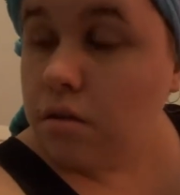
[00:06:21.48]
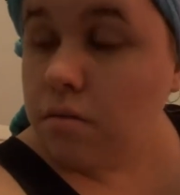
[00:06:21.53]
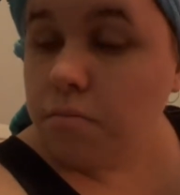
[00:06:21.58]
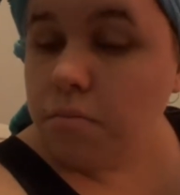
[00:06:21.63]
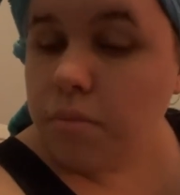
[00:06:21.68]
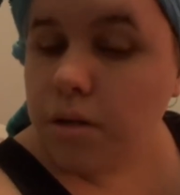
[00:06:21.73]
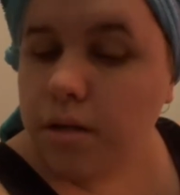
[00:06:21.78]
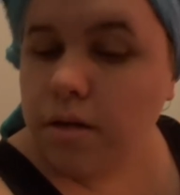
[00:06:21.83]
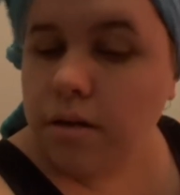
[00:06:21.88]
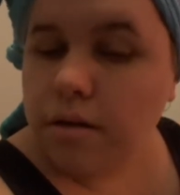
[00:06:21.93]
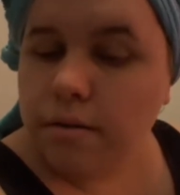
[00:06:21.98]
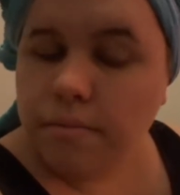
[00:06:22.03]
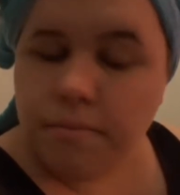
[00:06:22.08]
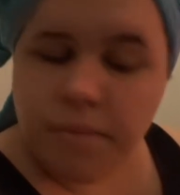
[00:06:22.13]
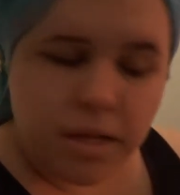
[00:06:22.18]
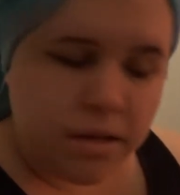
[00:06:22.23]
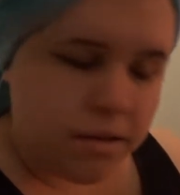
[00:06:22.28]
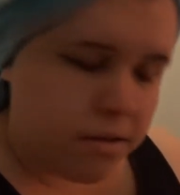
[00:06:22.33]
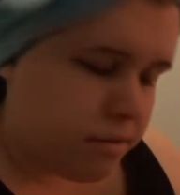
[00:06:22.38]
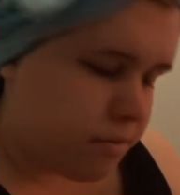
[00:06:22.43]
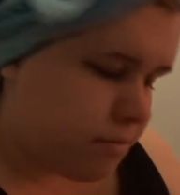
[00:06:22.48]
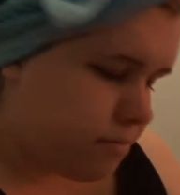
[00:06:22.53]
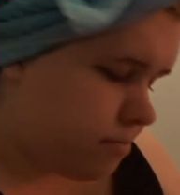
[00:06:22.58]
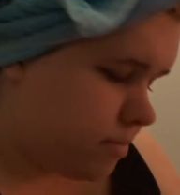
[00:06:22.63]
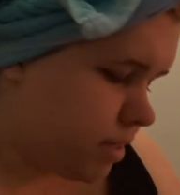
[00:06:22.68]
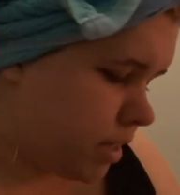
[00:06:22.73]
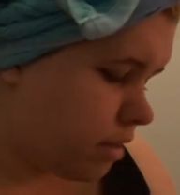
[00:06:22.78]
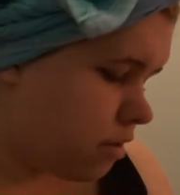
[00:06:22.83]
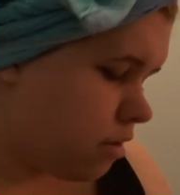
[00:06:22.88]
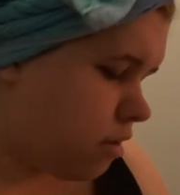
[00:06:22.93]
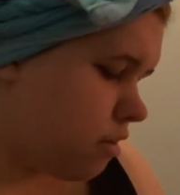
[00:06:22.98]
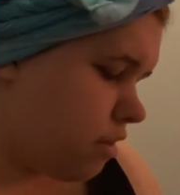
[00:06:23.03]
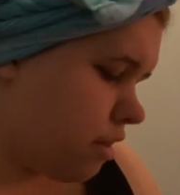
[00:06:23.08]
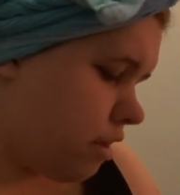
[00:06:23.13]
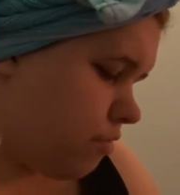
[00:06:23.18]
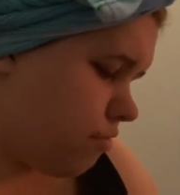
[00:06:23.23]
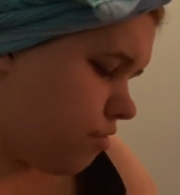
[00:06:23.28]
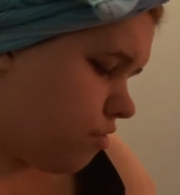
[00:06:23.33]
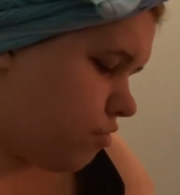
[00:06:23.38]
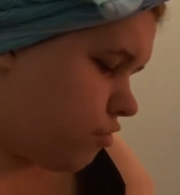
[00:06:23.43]
But um, yeah, I got
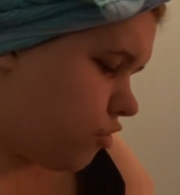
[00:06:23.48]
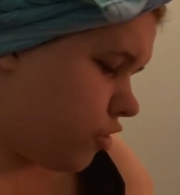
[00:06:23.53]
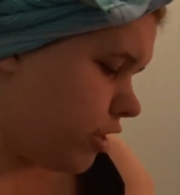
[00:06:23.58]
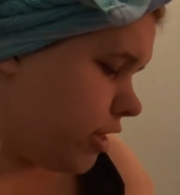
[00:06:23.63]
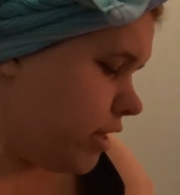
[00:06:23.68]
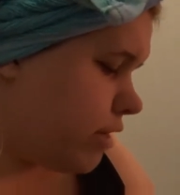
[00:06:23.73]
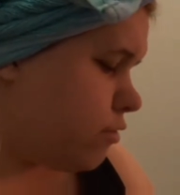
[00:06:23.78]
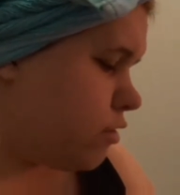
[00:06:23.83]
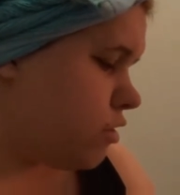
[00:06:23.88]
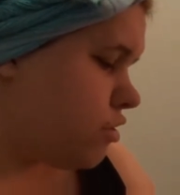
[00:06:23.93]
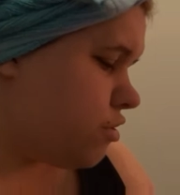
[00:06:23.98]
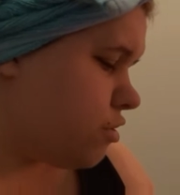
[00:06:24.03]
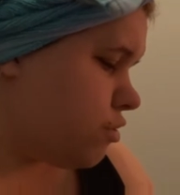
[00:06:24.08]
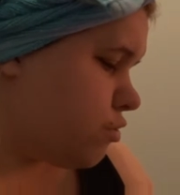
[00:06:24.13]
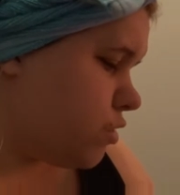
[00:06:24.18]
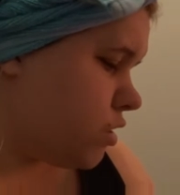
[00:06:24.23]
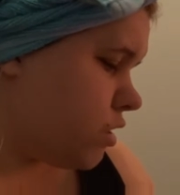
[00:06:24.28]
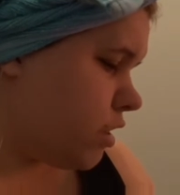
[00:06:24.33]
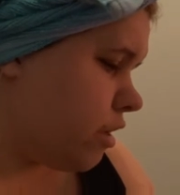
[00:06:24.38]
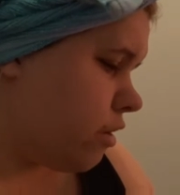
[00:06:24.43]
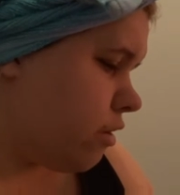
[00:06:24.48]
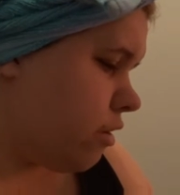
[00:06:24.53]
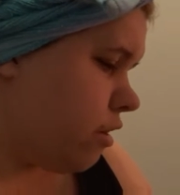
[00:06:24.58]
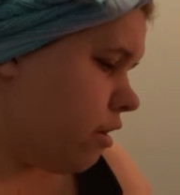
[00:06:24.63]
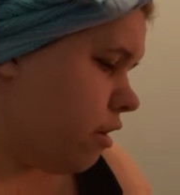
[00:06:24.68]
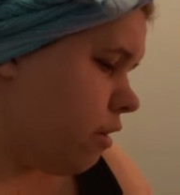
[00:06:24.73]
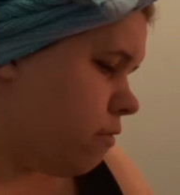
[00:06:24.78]
that for free, which was really good.